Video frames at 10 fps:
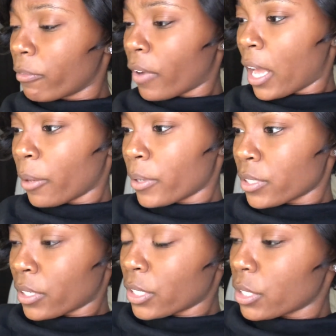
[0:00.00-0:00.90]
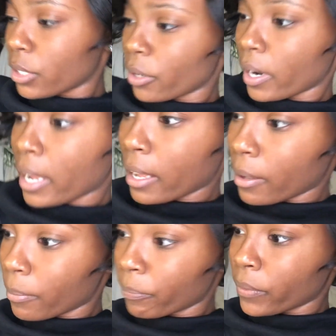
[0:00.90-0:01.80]
followers on
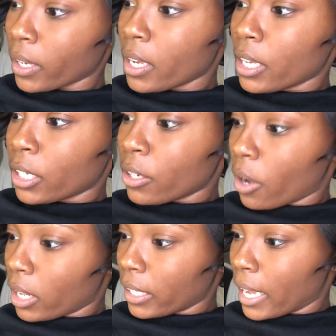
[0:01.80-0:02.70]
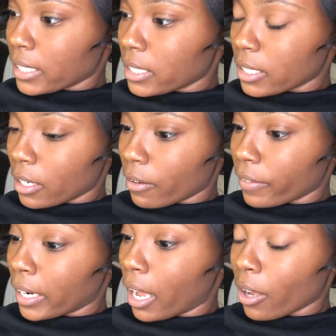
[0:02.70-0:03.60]
Instagram, you know, all of that stuff.
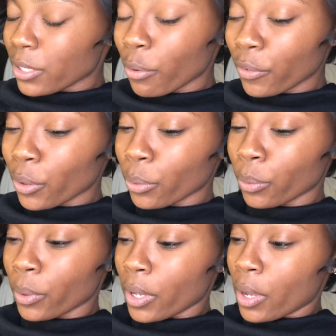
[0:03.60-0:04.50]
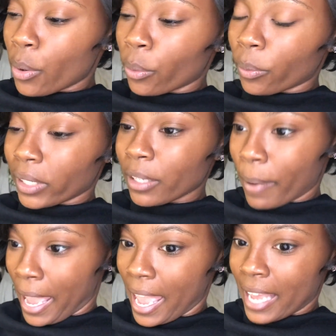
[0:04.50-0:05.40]
And I also feel really
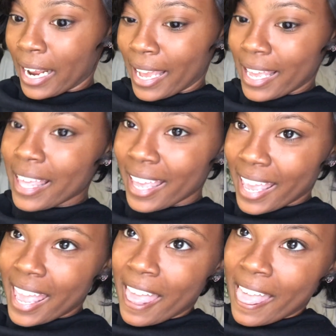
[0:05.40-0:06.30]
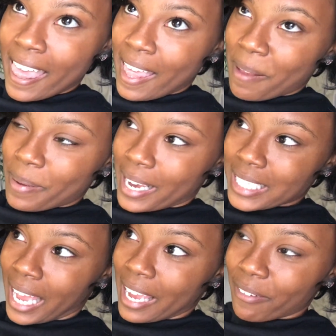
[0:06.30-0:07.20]
bad
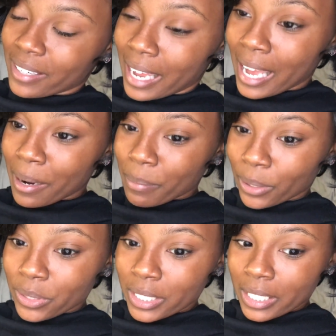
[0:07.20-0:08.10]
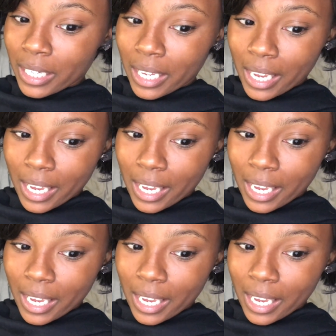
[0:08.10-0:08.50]
because I have not posted